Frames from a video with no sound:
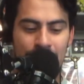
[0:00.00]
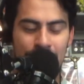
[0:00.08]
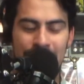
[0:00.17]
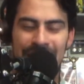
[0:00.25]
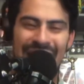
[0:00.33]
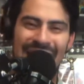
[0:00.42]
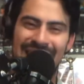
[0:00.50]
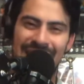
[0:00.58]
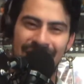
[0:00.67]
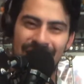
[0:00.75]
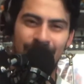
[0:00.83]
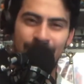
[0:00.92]
but it has like
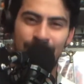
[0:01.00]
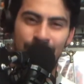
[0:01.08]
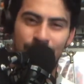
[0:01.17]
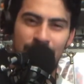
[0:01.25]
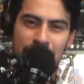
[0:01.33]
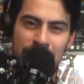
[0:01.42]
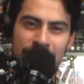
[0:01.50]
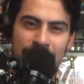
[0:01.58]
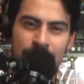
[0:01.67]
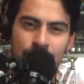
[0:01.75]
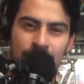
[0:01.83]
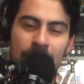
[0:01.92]
I don't know, creepy feeling to it.